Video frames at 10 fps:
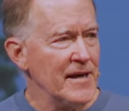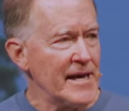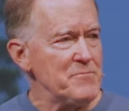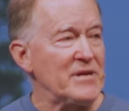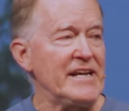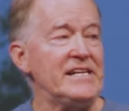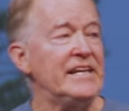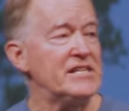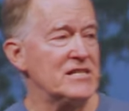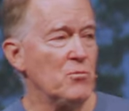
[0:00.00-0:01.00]
But I
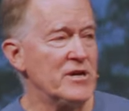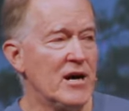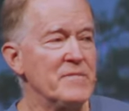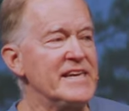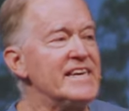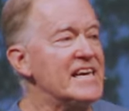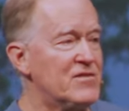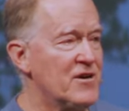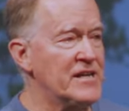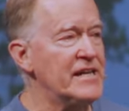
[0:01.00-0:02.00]
needed someone to help me get
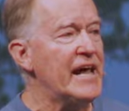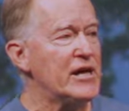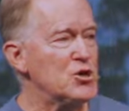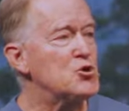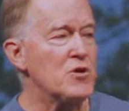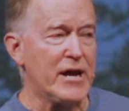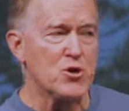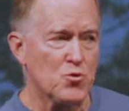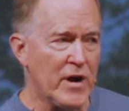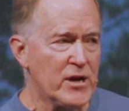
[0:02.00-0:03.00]
there. I needed a, a
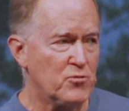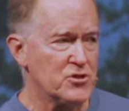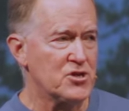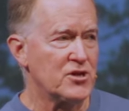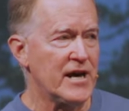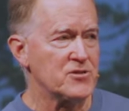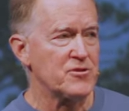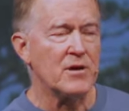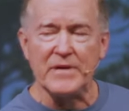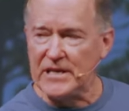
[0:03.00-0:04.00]
great Christian counselor
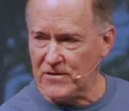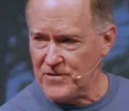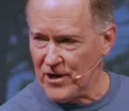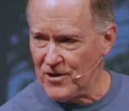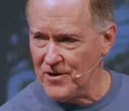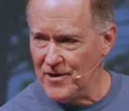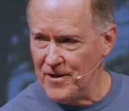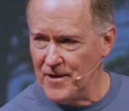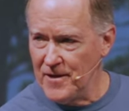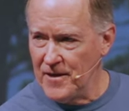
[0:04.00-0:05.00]
to help me get there.
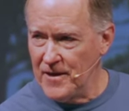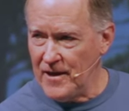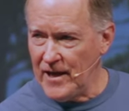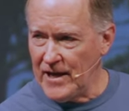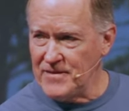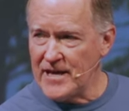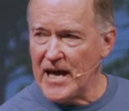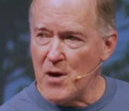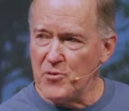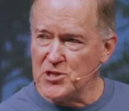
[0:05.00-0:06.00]
And that
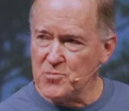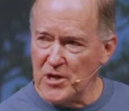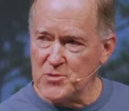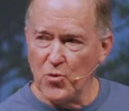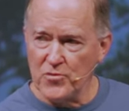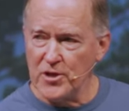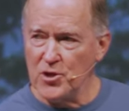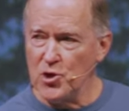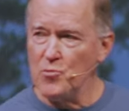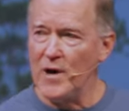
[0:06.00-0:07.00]
happens much more than
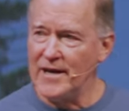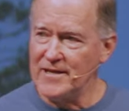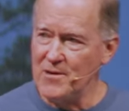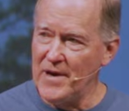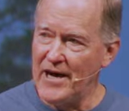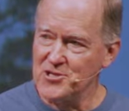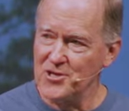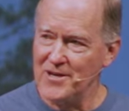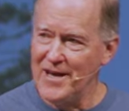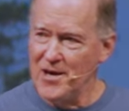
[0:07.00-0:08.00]
you might
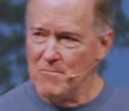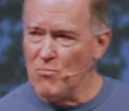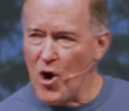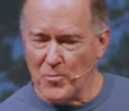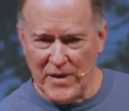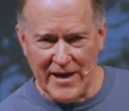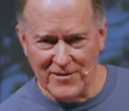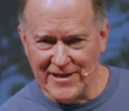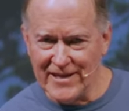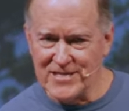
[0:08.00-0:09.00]
imagine. Mark
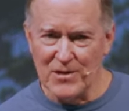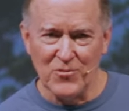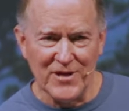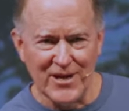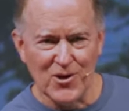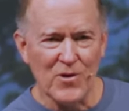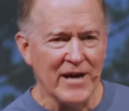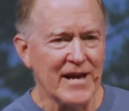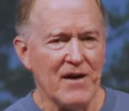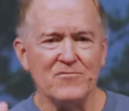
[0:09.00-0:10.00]
Paling is someone here who I
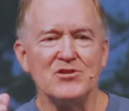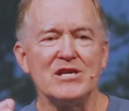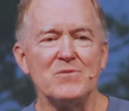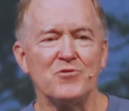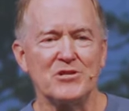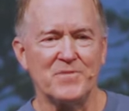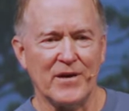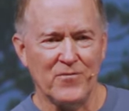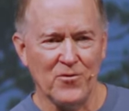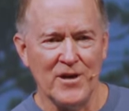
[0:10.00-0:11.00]
have deep respect
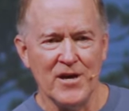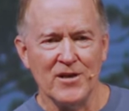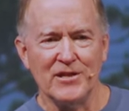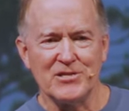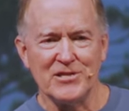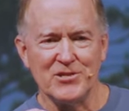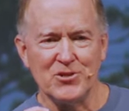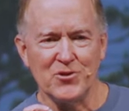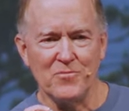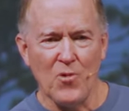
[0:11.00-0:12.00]
for. Listen
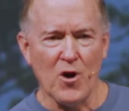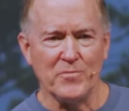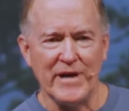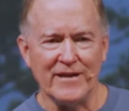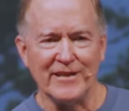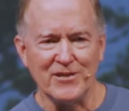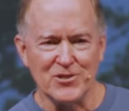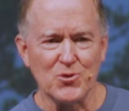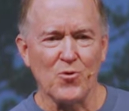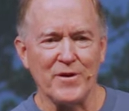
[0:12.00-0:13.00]
to Mark Paling's
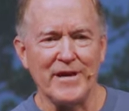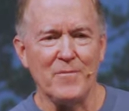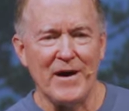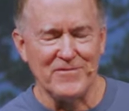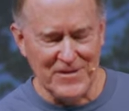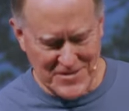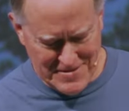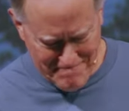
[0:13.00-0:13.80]
story about this.